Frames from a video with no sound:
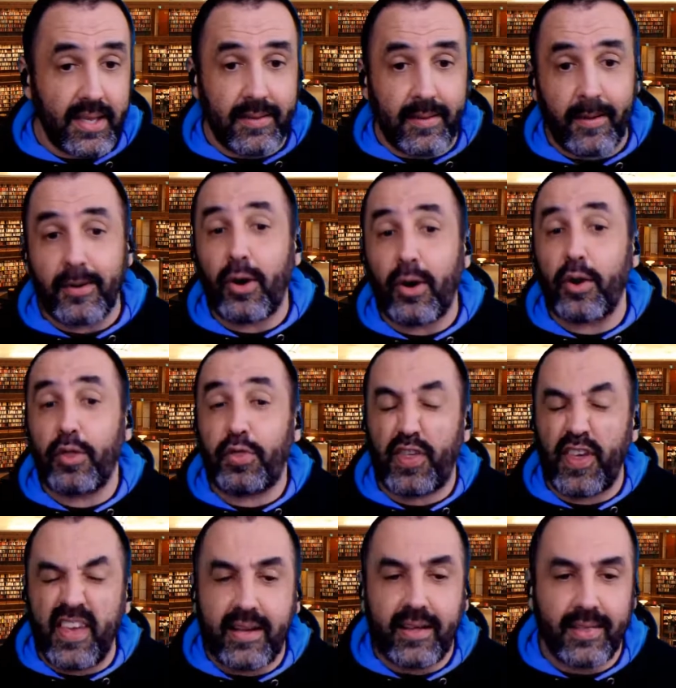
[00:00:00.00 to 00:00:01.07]
or
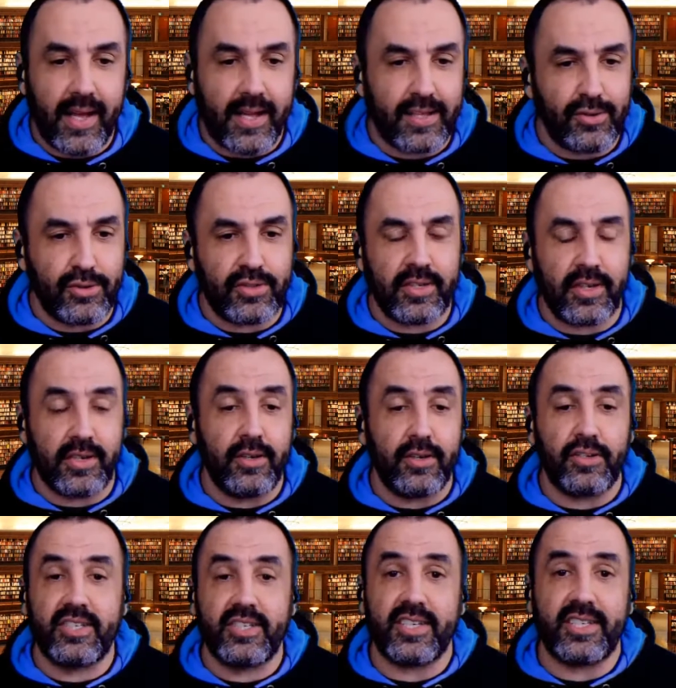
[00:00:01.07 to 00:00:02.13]
think that you're
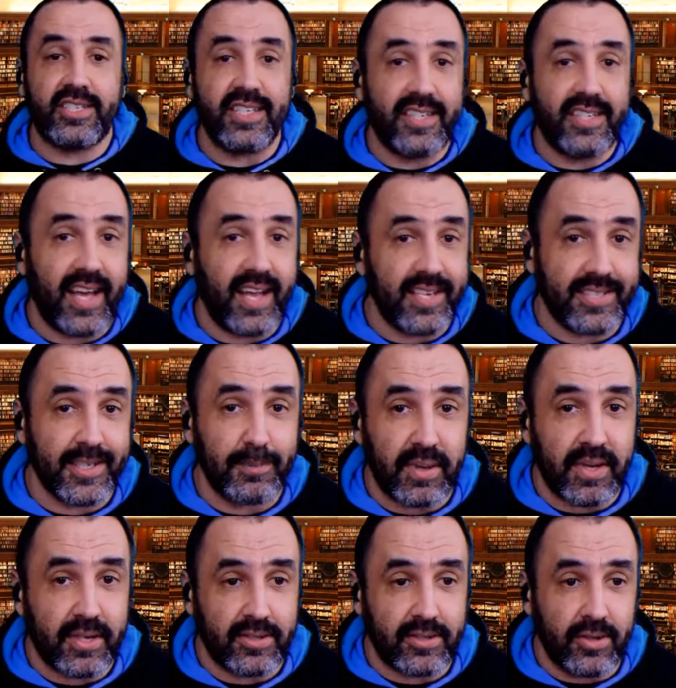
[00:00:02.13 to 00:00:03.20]
just intelligent
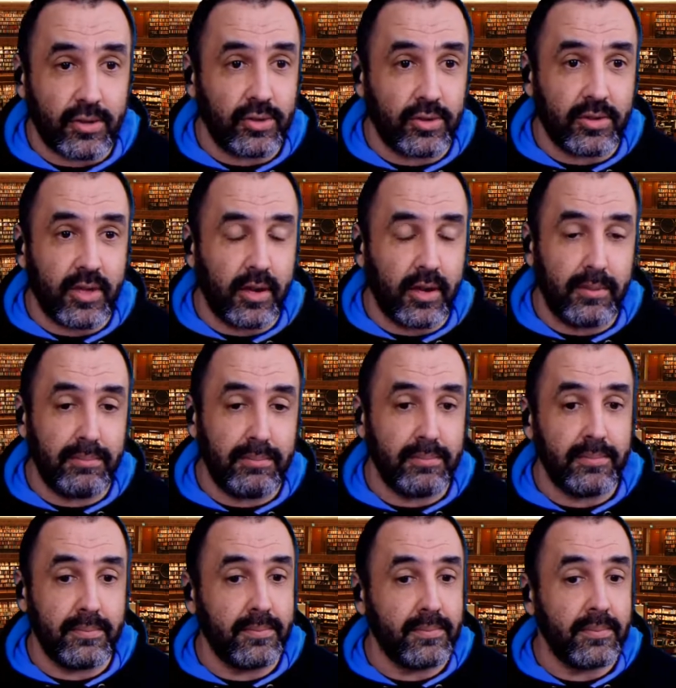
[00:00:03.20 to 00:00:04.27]
because you're good
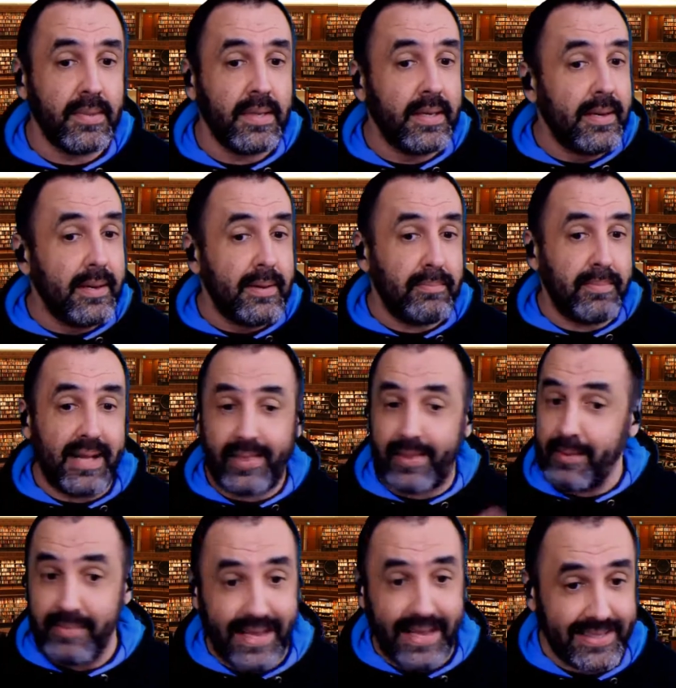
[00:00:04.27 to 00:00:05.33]
on
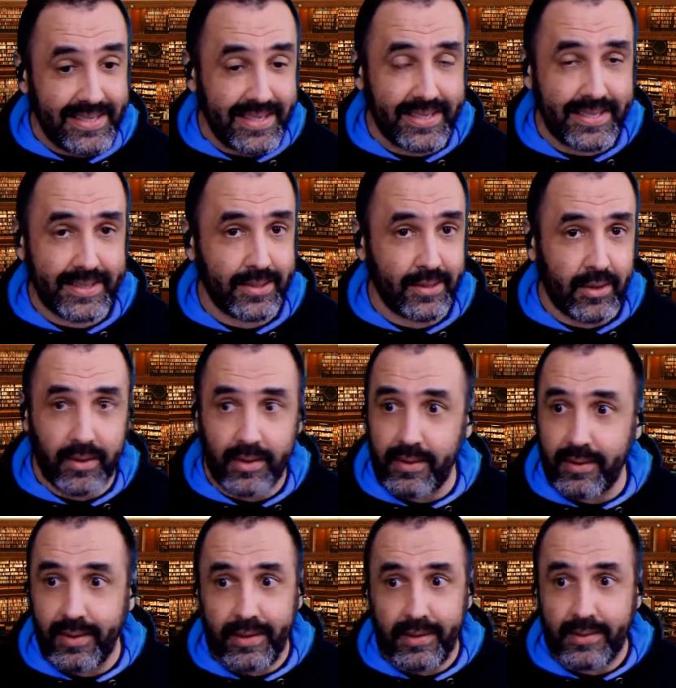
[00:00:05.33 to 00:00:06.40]
mathematics or
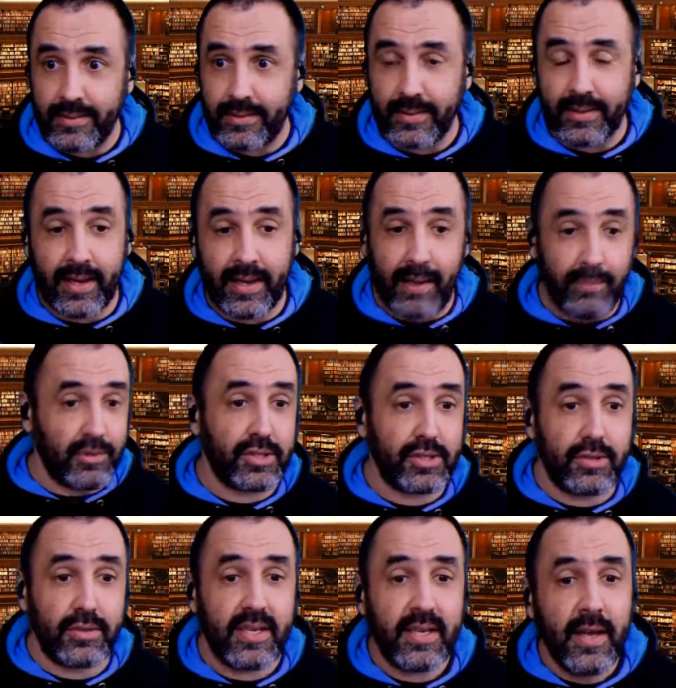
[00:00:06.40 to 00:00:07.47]
in
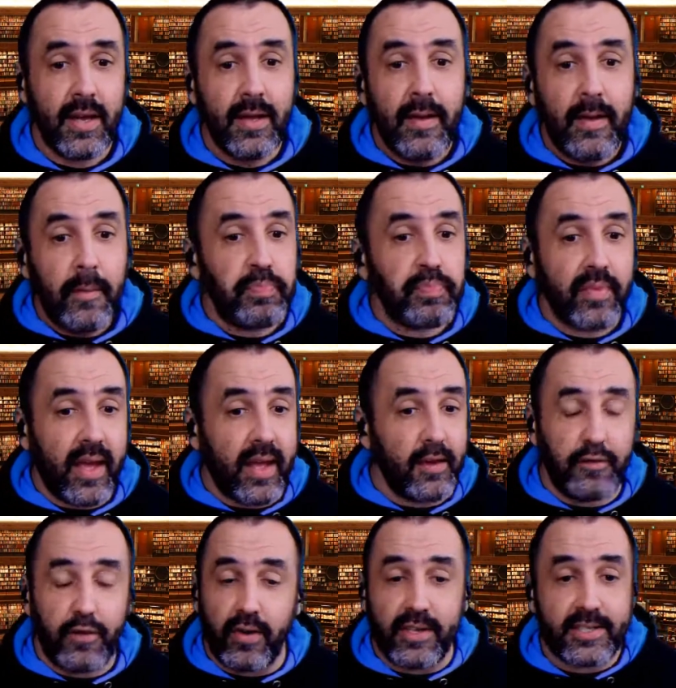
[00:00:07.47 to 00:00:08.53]
chemistry. And
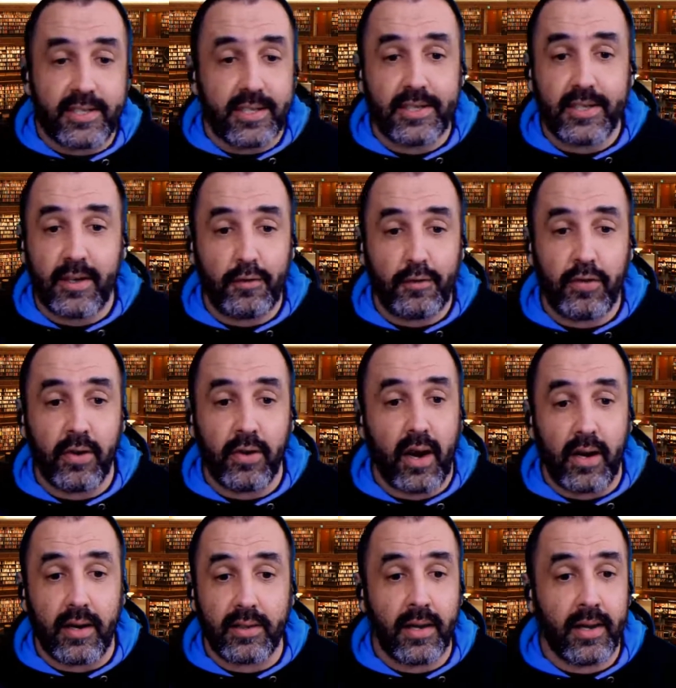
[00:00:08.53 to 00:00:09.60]
for instance, if you
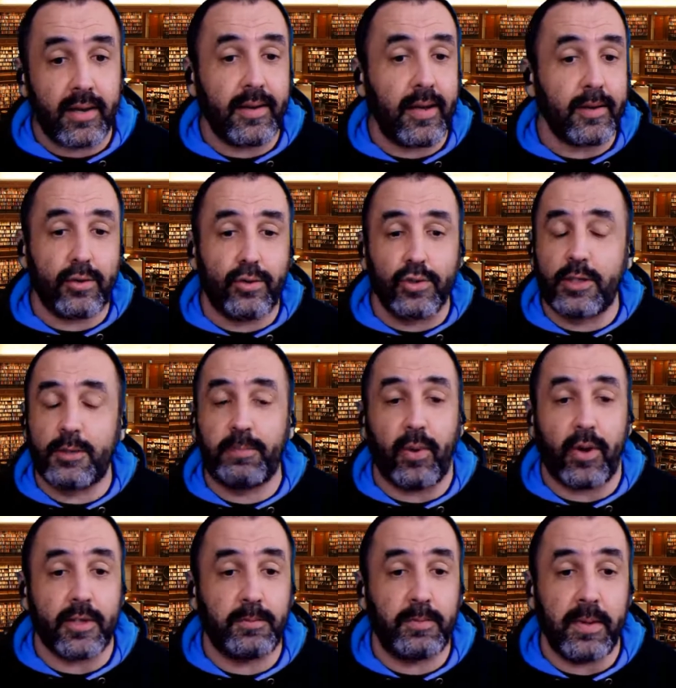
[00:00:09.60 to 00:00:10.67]
are a good
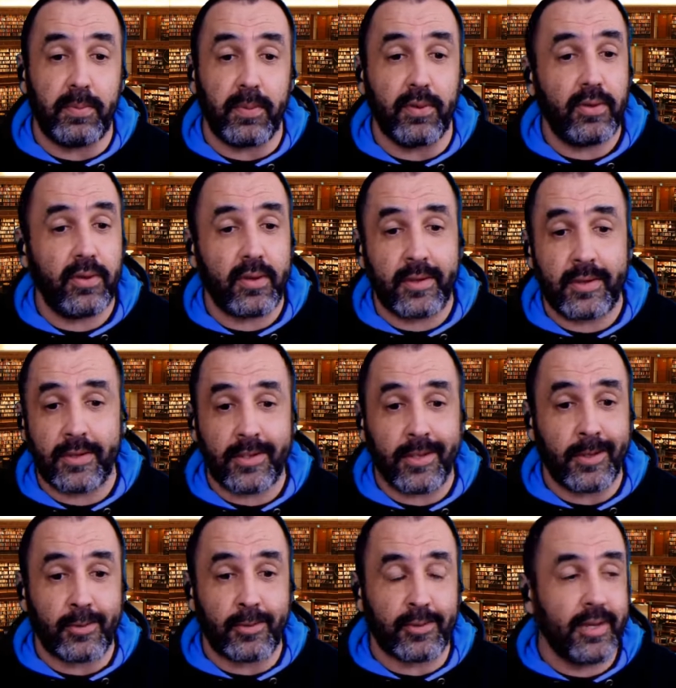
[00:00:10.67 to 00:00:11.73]
sports people,
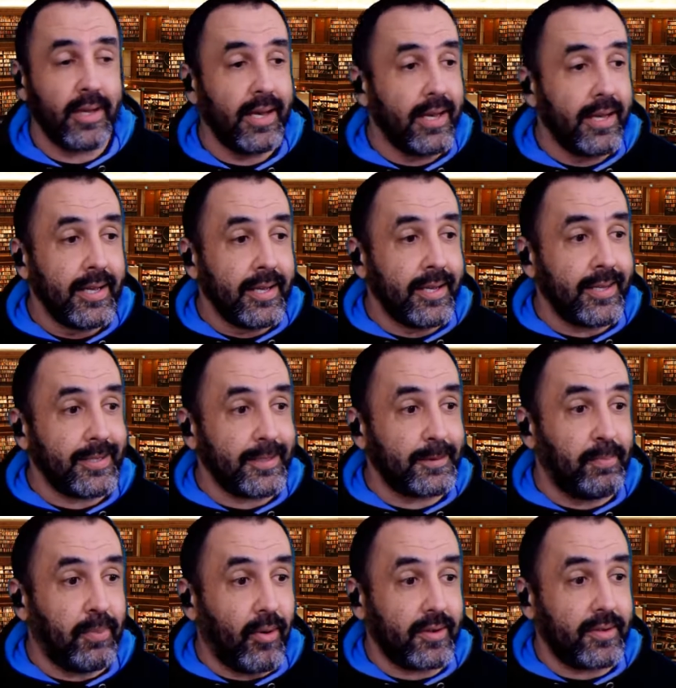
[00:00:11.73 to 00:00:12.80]
a good
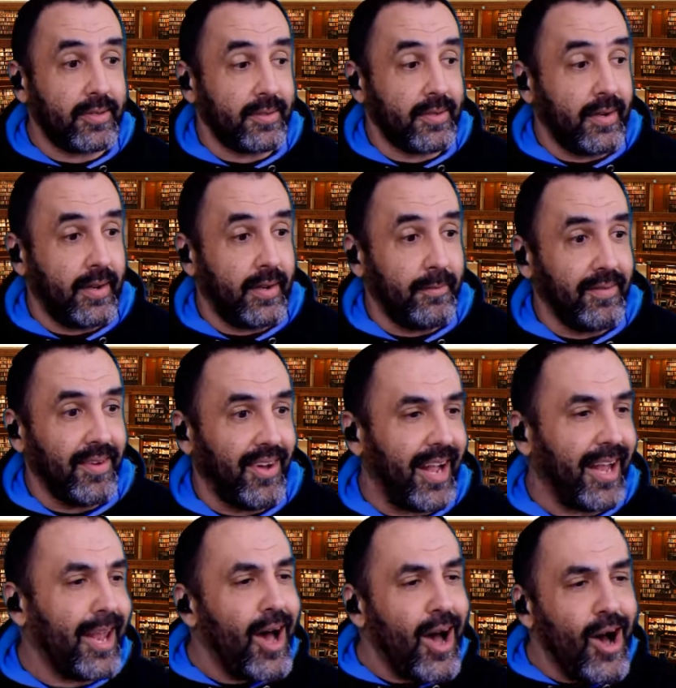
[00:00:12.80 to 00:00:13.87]
sport.
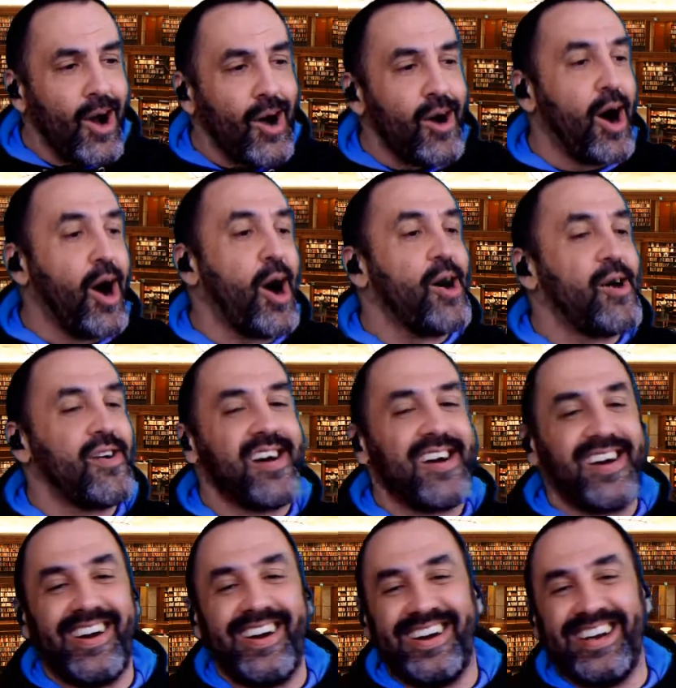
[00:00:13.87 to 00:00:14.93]
Hello, Howard.